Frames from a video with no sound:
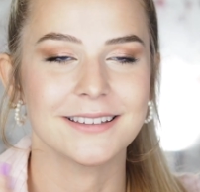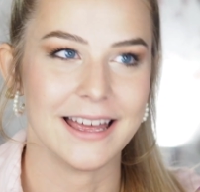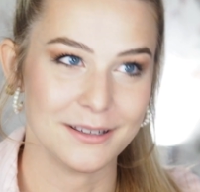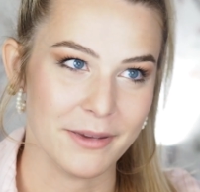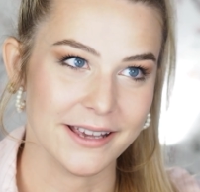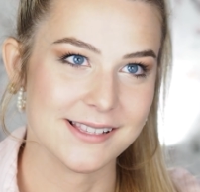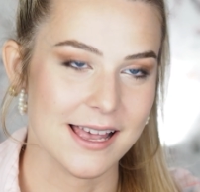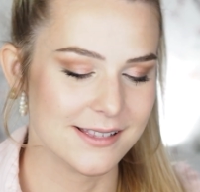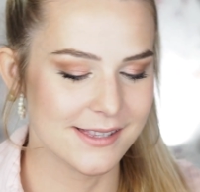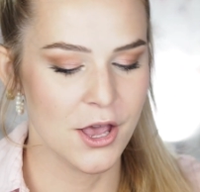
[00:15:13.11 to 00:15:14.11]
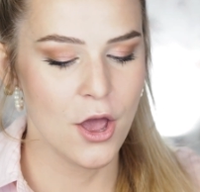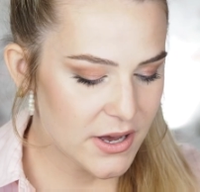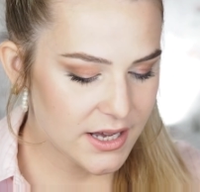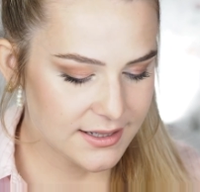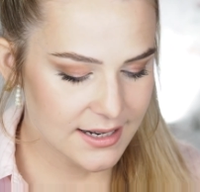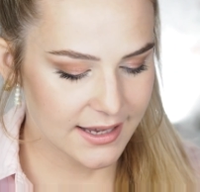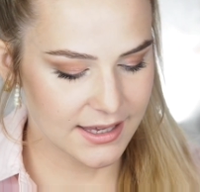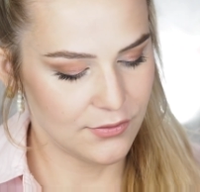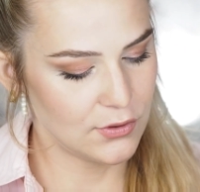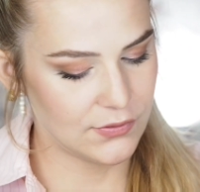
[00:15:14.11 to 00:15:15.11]
That makes sense. But
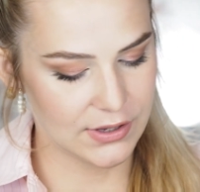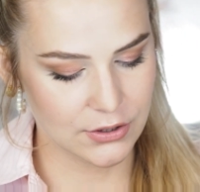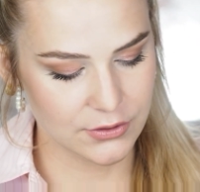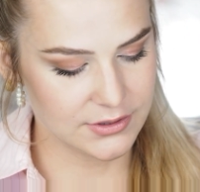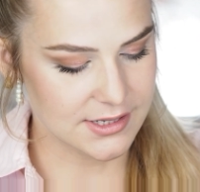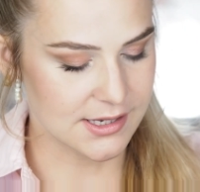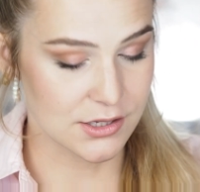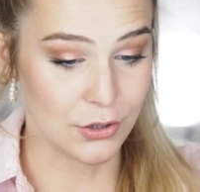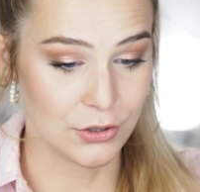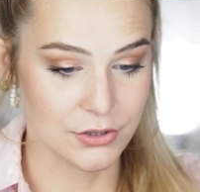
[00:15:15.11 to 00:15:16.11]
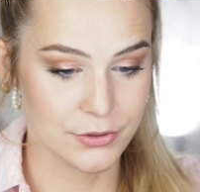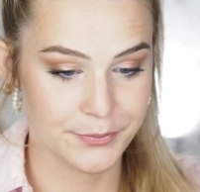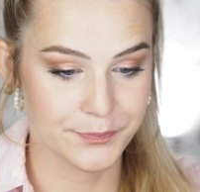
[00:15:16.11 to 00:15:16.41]
like if you feel this is not